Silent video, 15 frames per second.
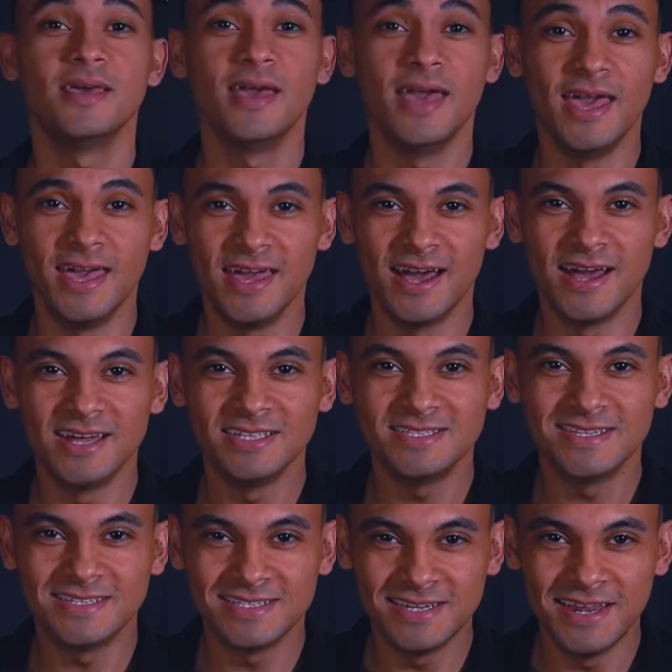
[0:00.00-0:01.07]
Hey guys,
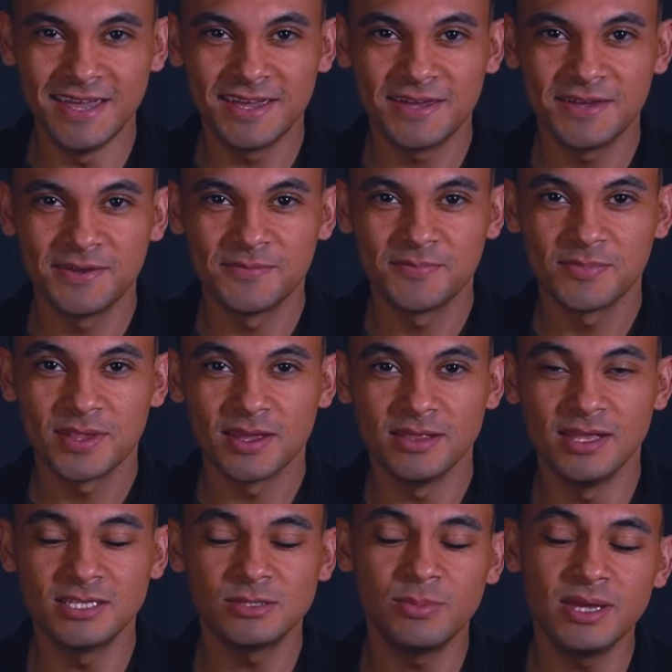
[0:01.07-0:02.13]
it's Nick.
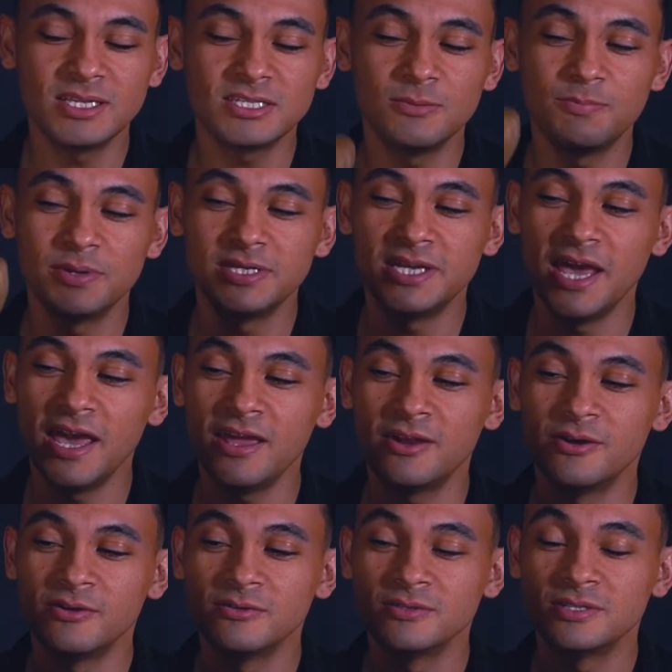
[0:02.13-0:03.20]
Let's make some
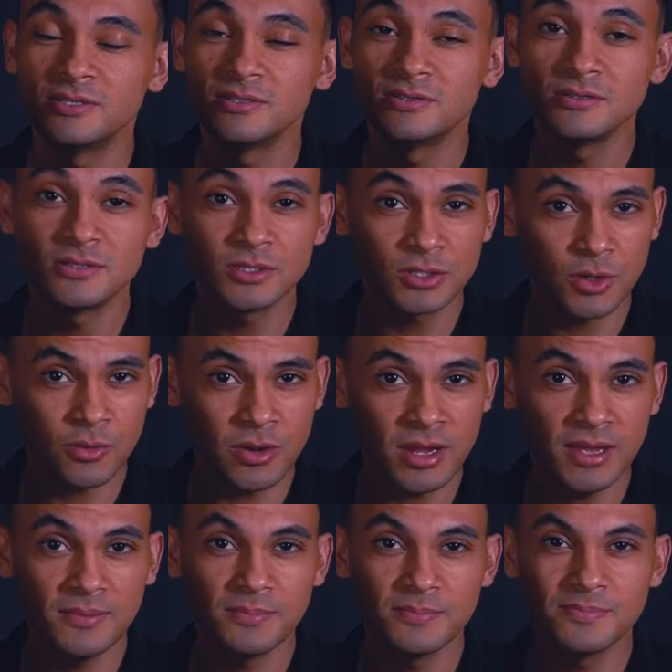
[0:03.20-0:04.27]
potatoes
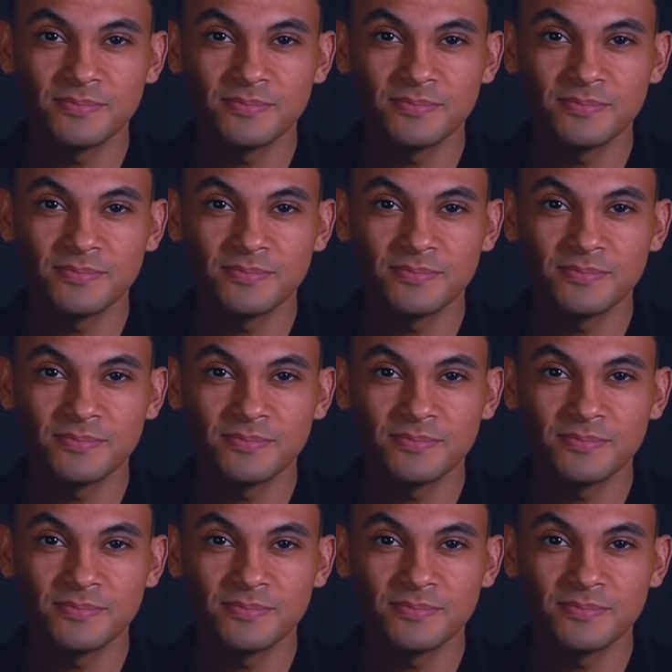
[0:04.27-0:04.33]
scream.